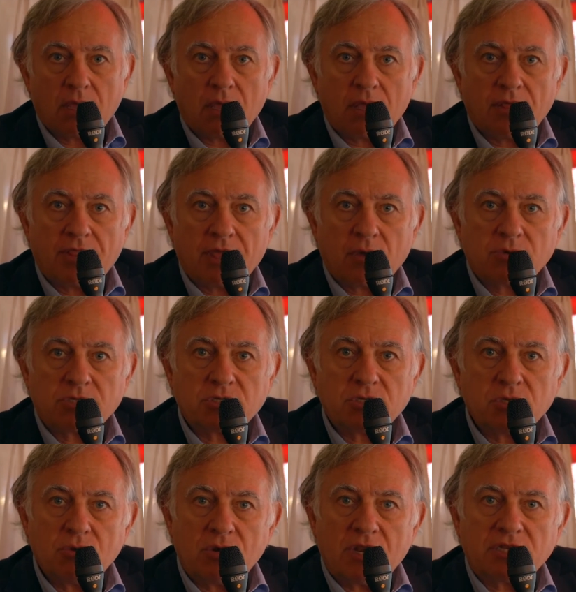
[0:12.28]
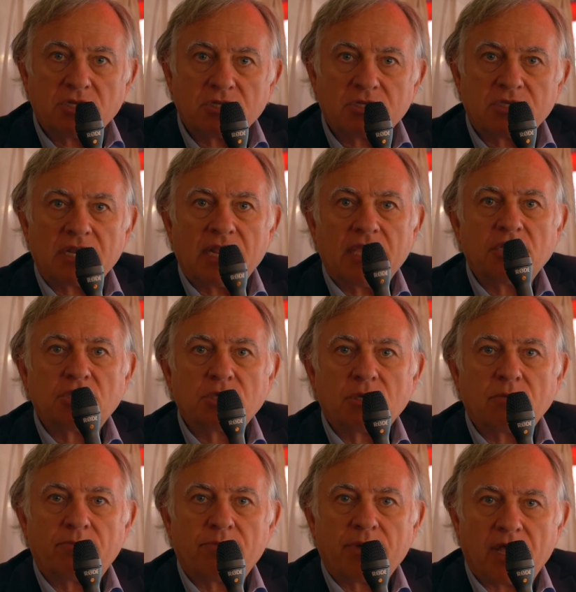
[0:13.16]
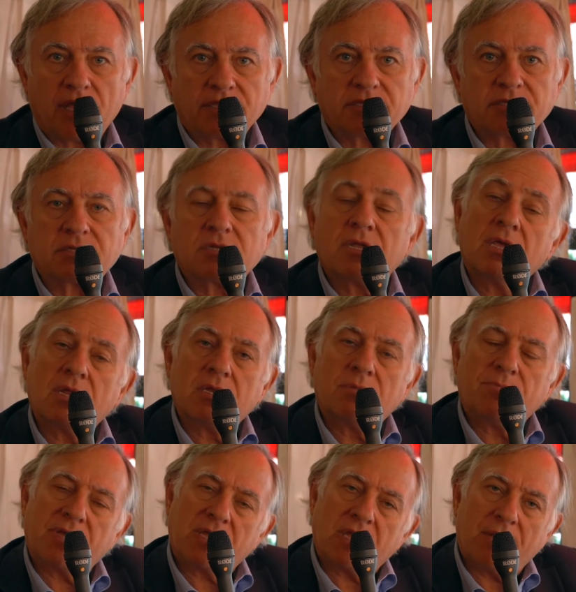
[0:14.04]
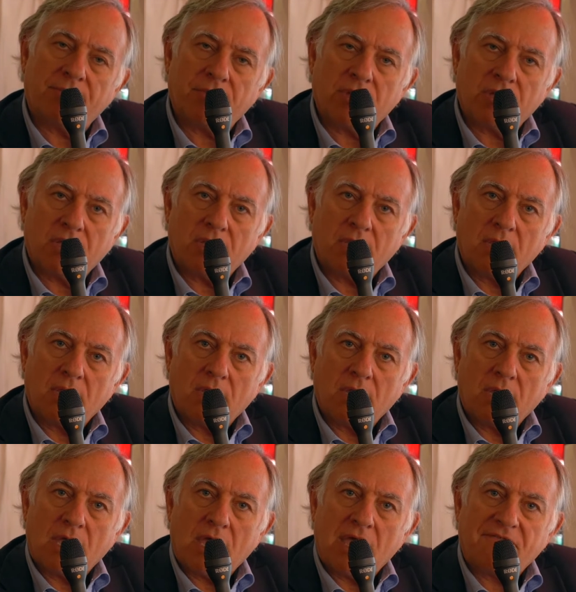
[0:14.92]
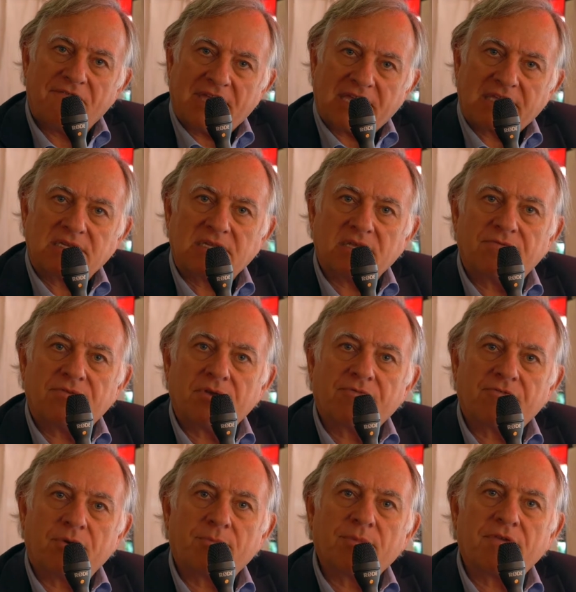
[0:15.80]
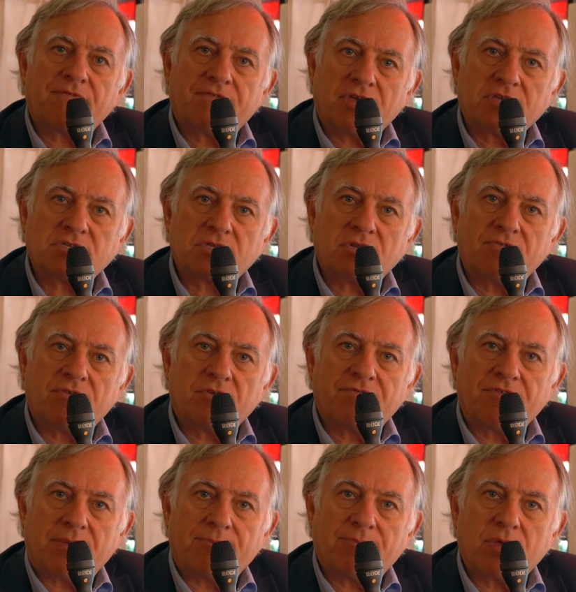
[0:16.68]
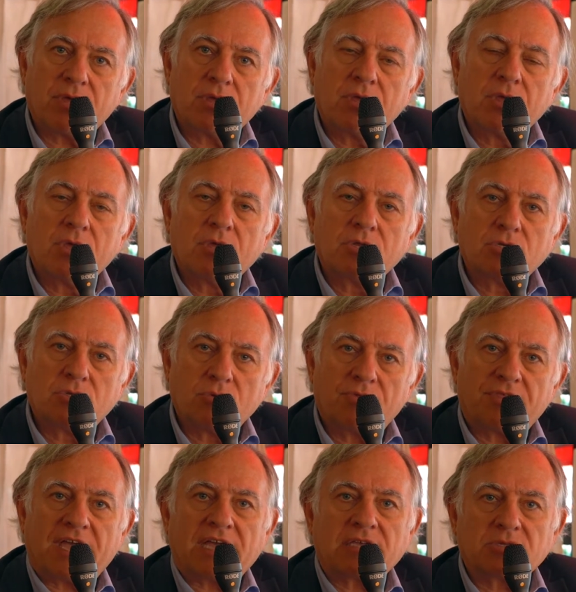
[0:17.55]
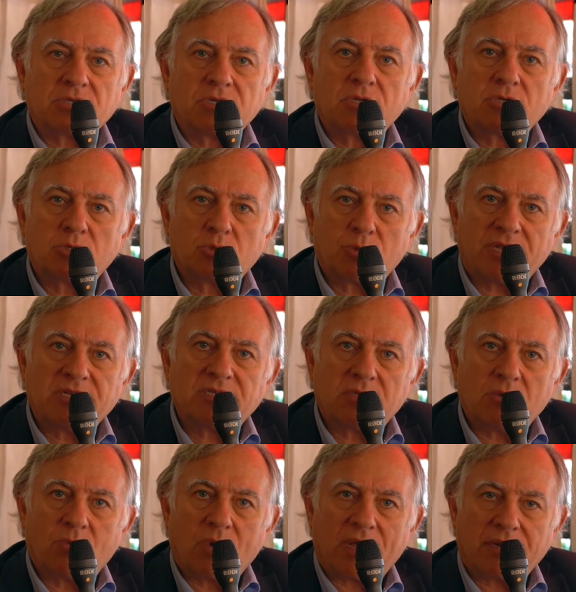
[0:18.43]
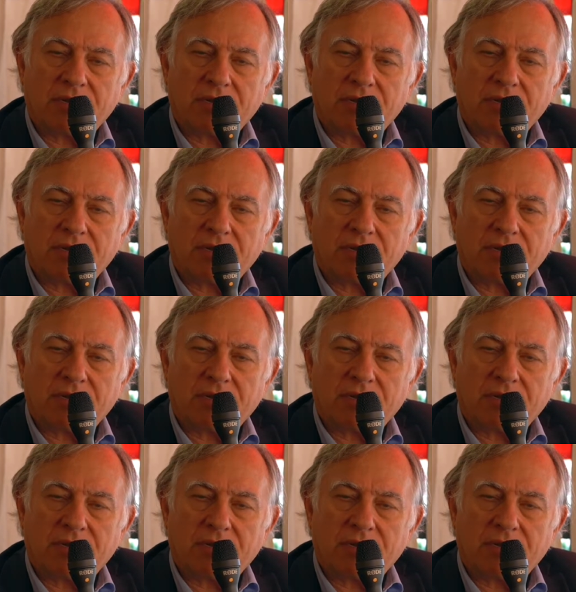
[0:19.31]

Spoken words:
there was new legislation passed to become effective from the 1st of November 2021.